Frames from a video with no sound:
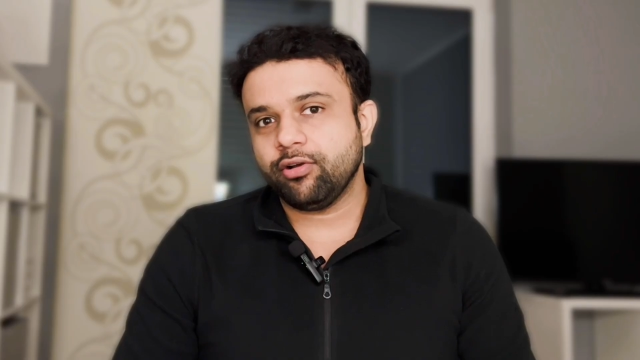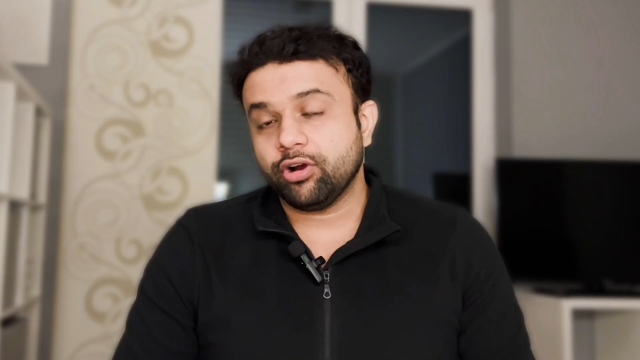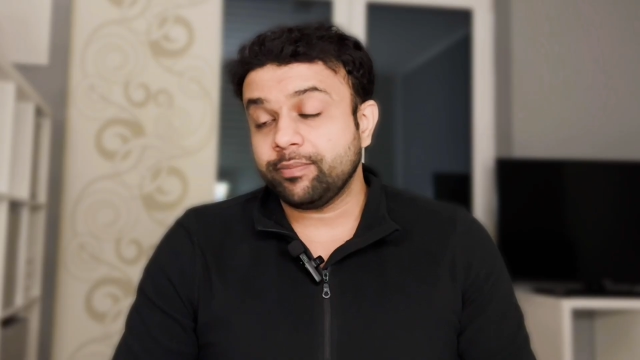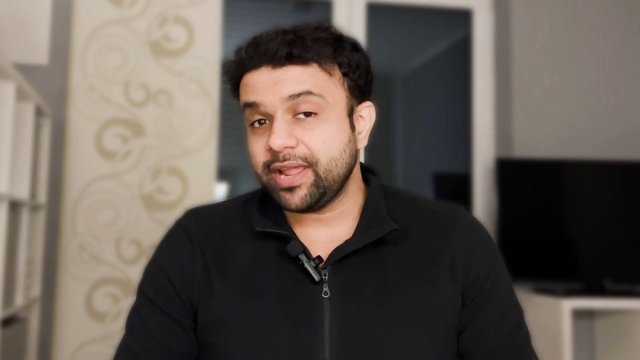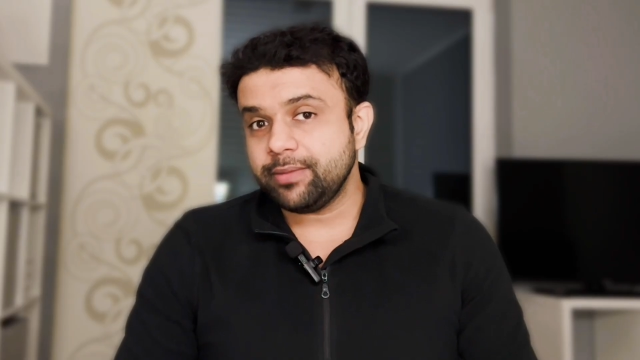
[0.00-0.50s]

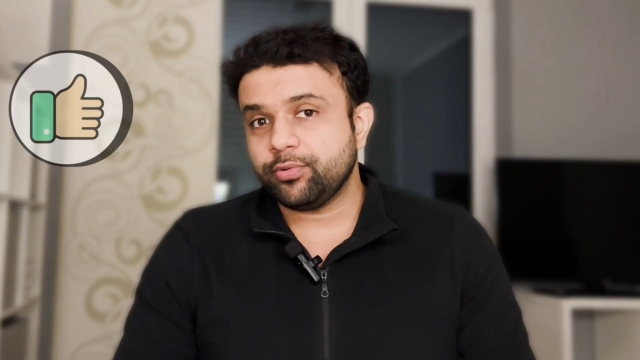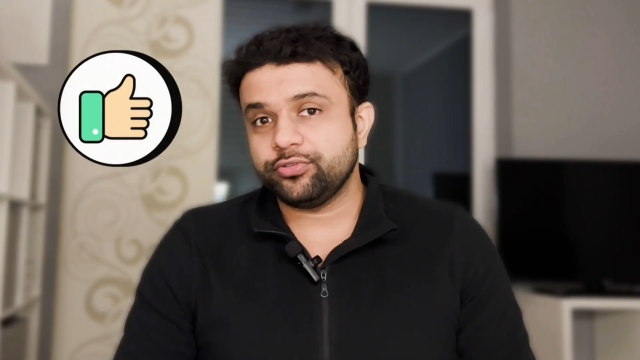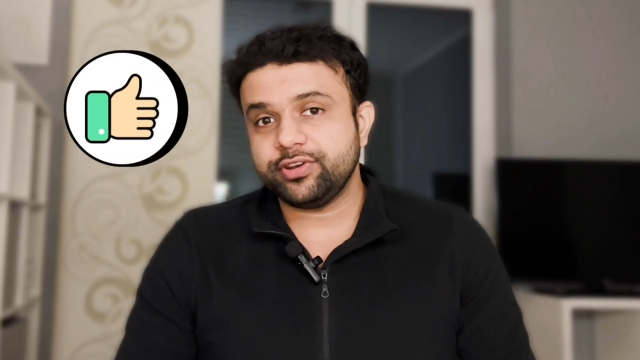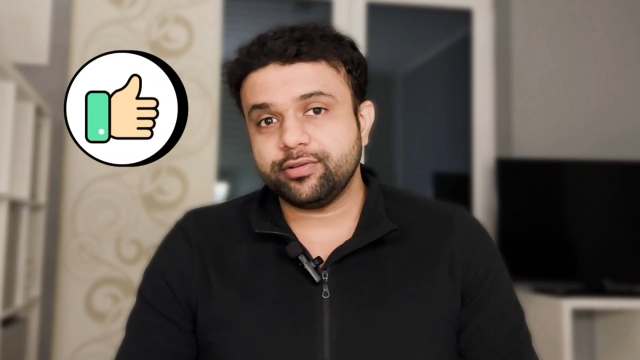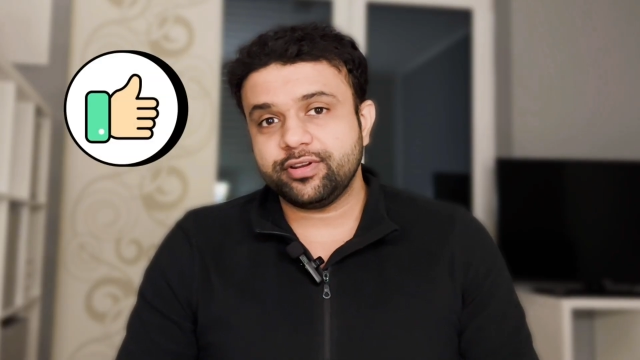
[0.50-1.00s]
got many
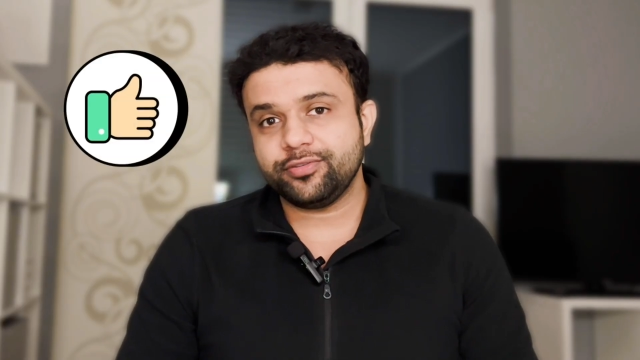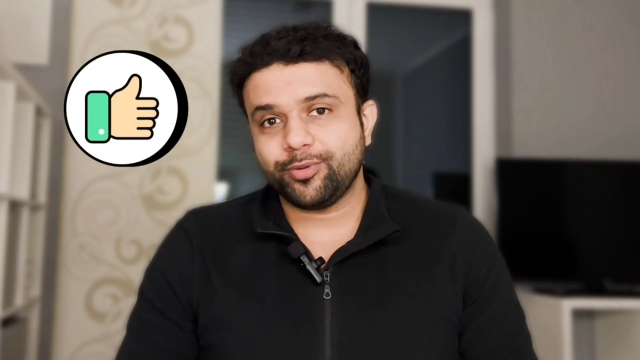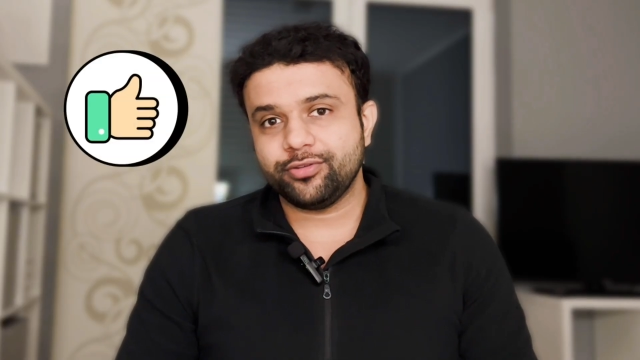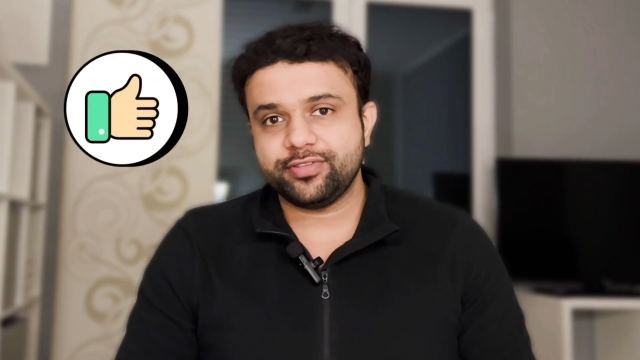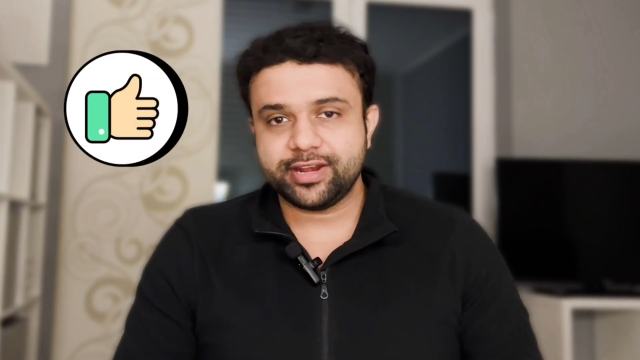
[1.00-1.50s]
positive
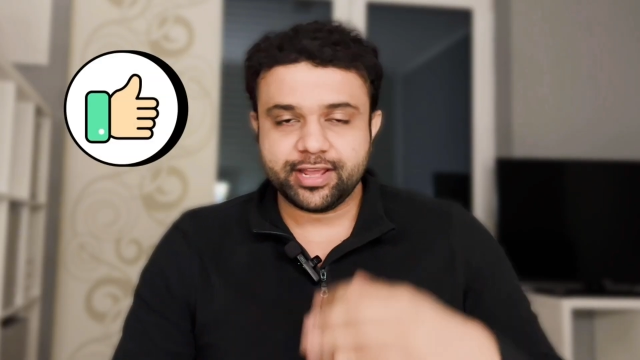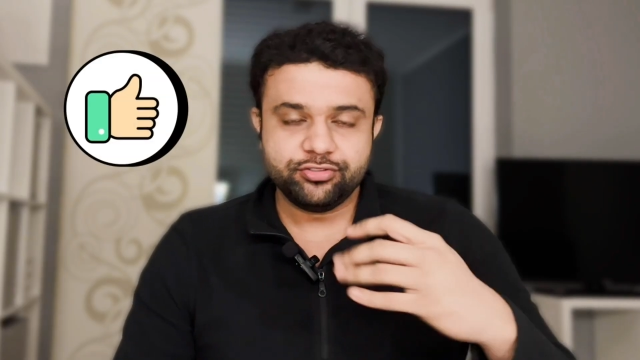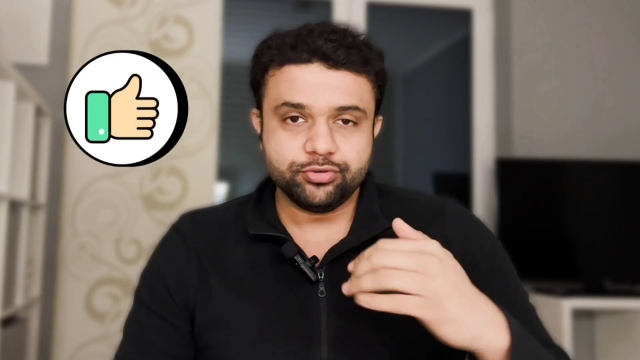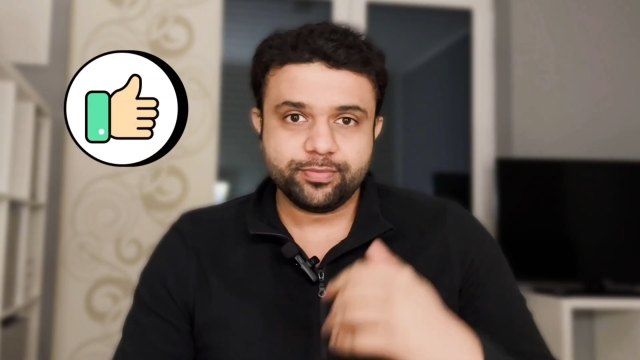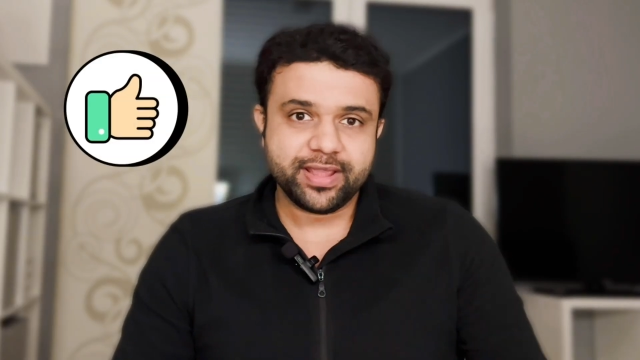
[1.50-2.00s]
response that I
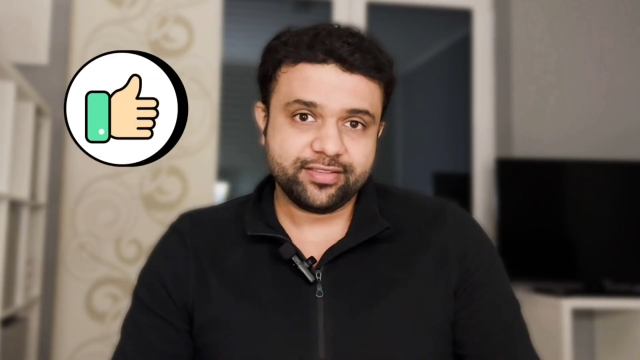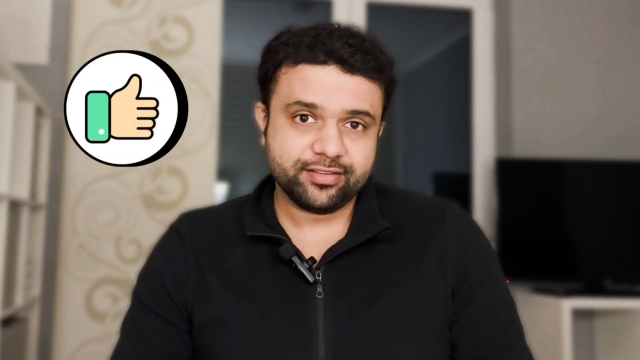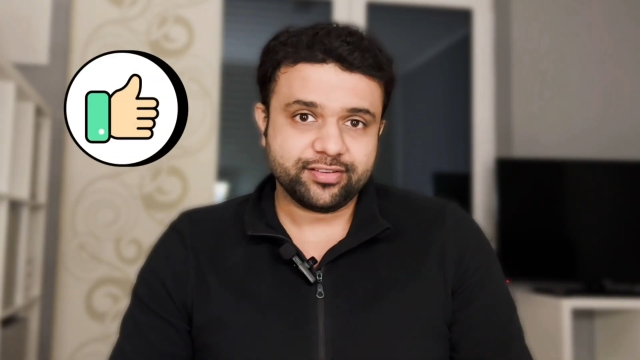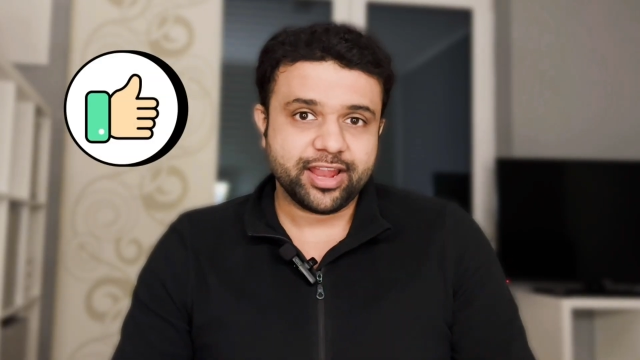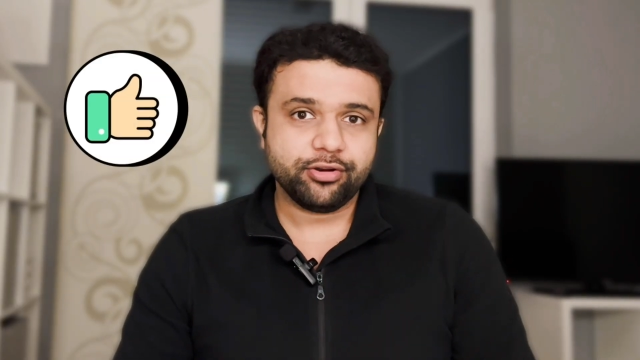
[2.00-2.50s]
should make
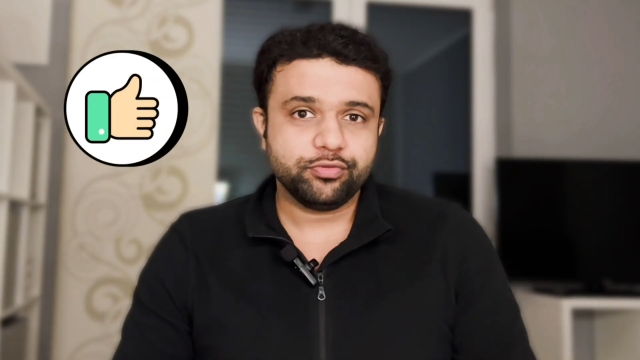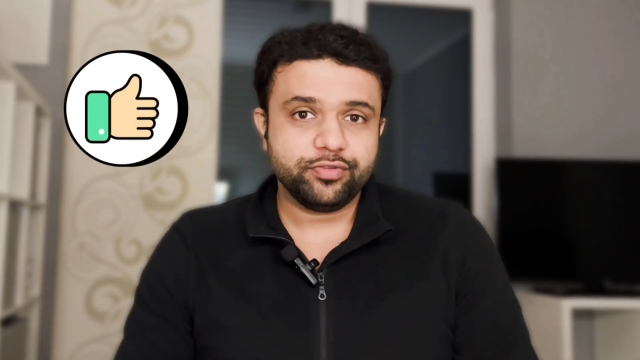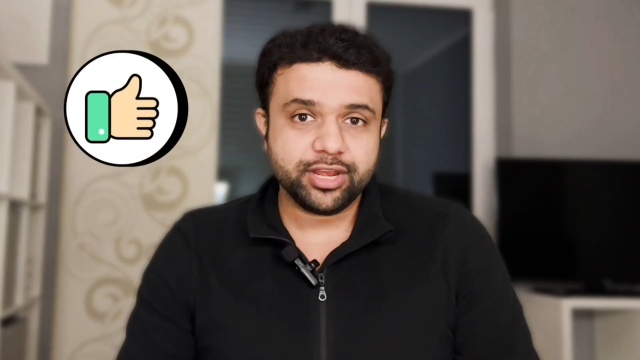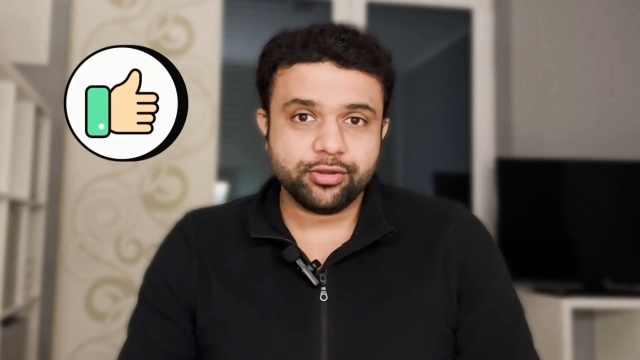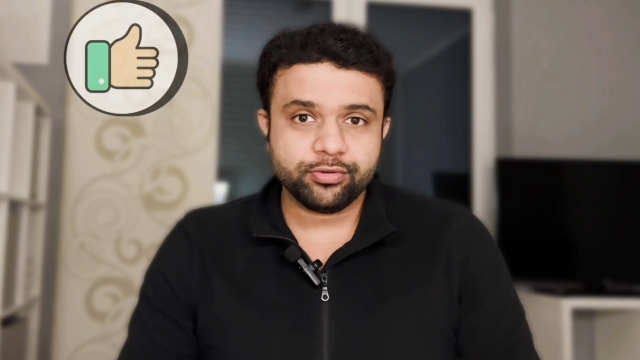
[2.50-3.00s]
such kind of
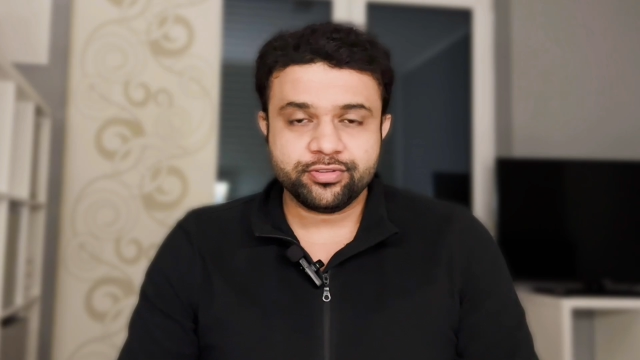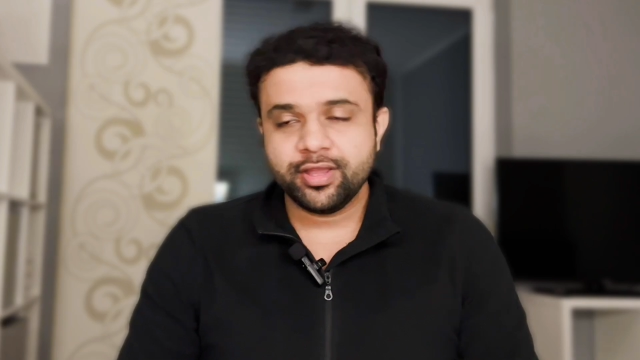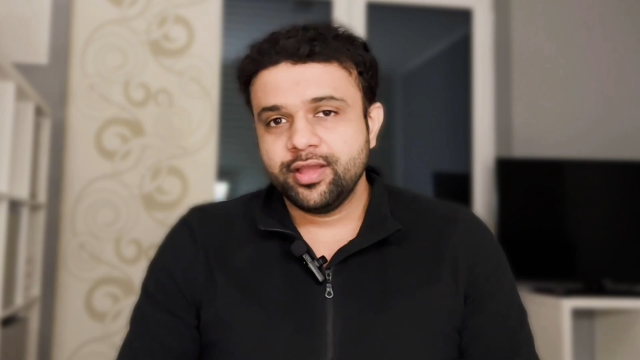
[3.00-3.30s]
videos.